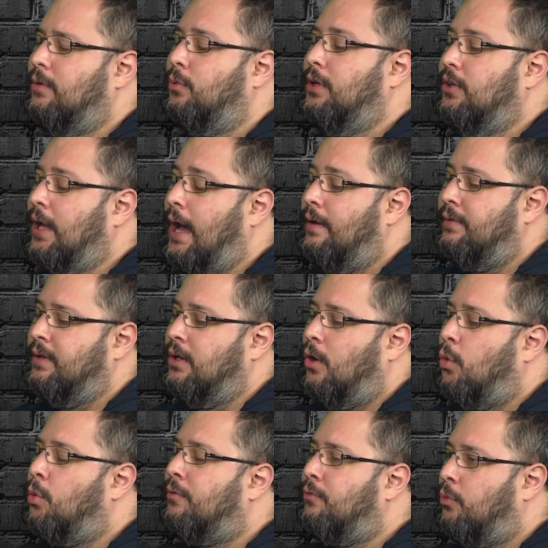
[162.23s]
when you have an
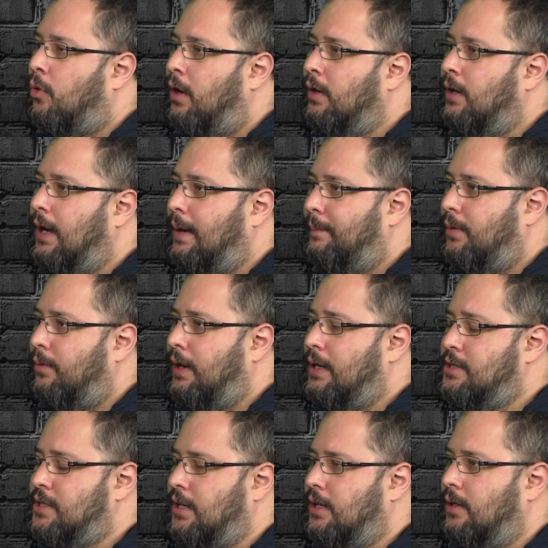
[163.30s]
O of 1
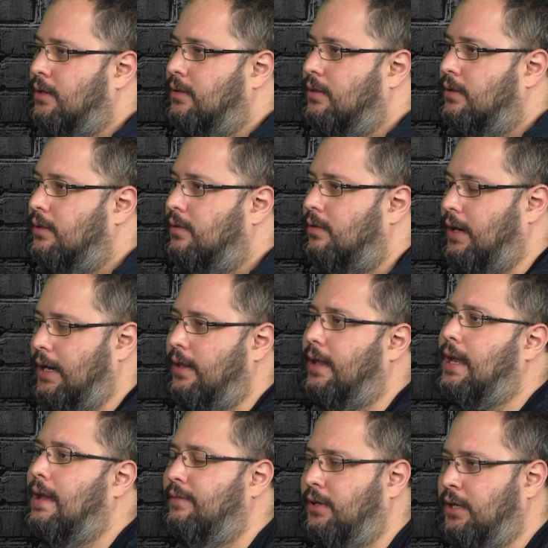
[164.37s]
operation, right? Like
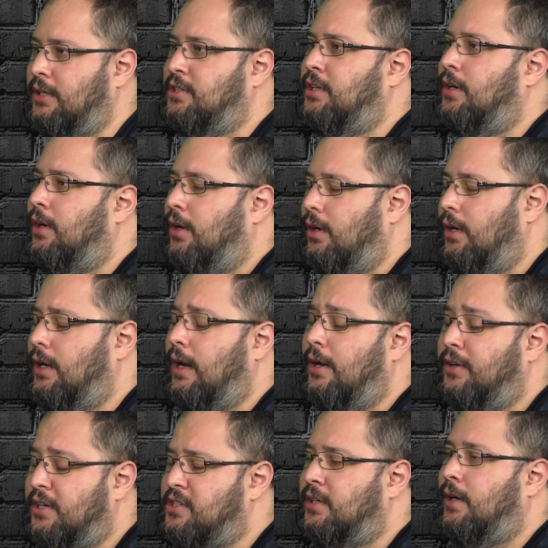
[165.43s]
you have a dictionary, you got your
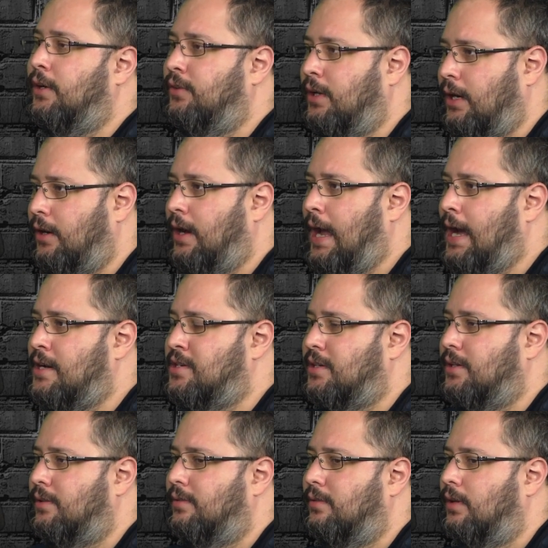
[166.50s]
dictionaries, you got your
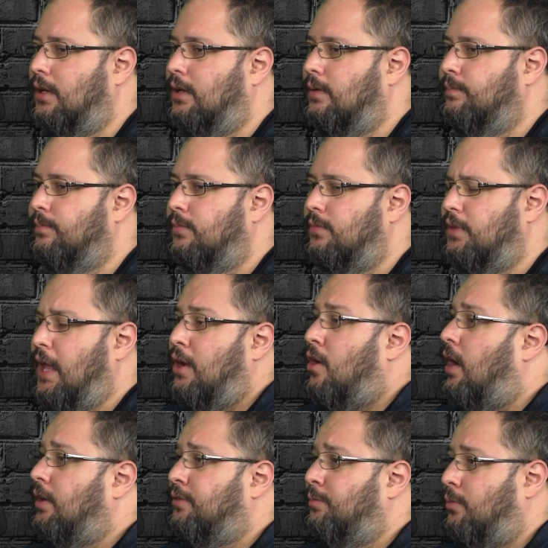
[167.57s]
hashes. They
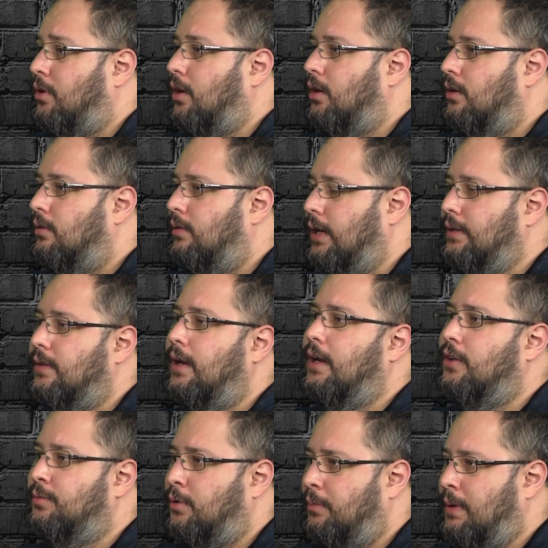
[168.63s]
cost more, right? They
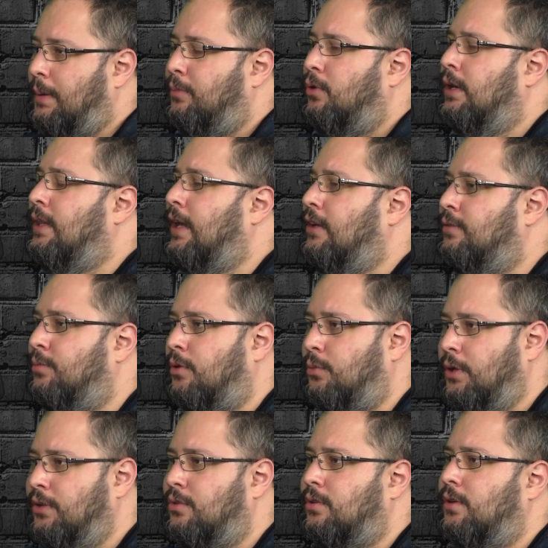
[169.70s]
use more memory, they use more
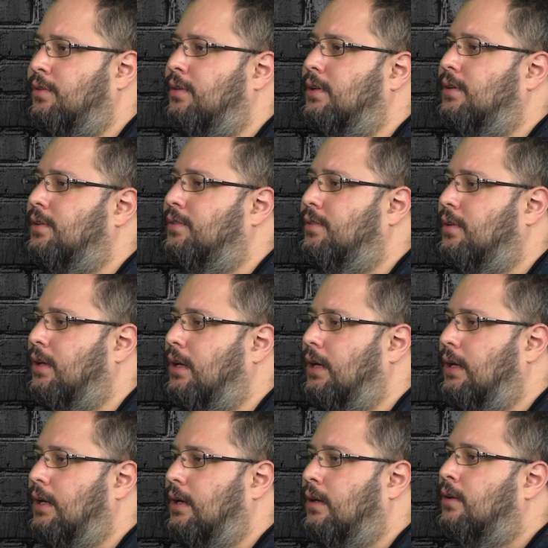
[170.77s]
resources.
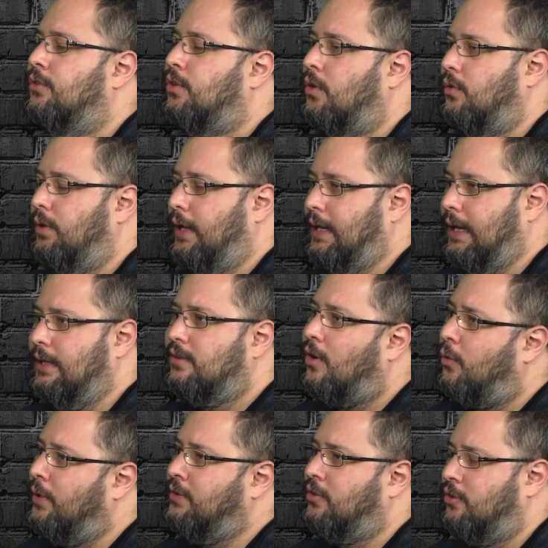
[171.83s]
So like it's
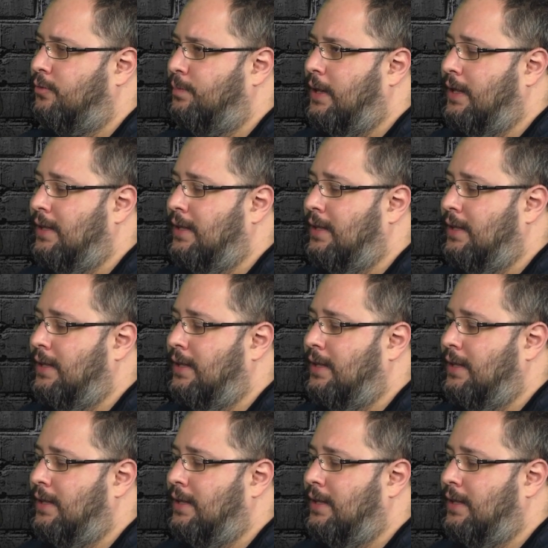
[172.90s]
always those